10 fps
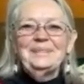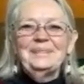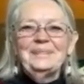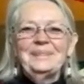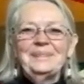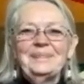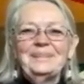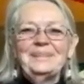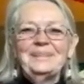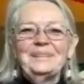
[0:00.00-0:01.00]

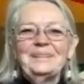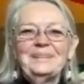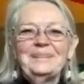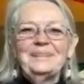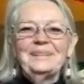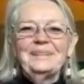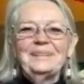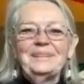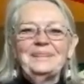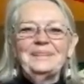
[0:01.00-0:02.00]

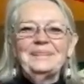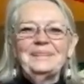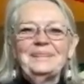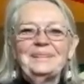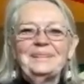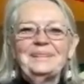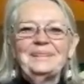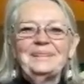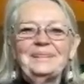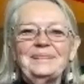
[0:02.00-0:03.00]

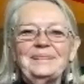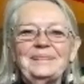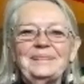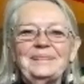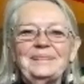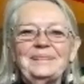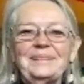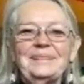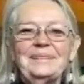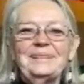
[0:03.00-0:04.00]

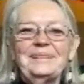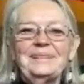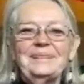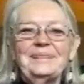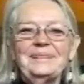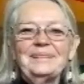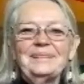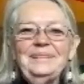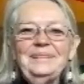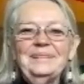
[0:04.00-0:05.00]

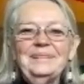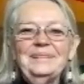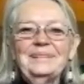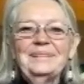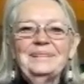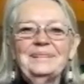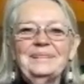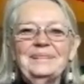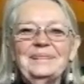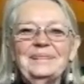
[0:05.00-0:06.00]

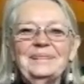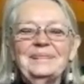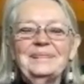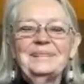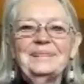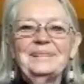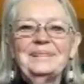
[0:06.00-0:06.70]
The person shown says nothing.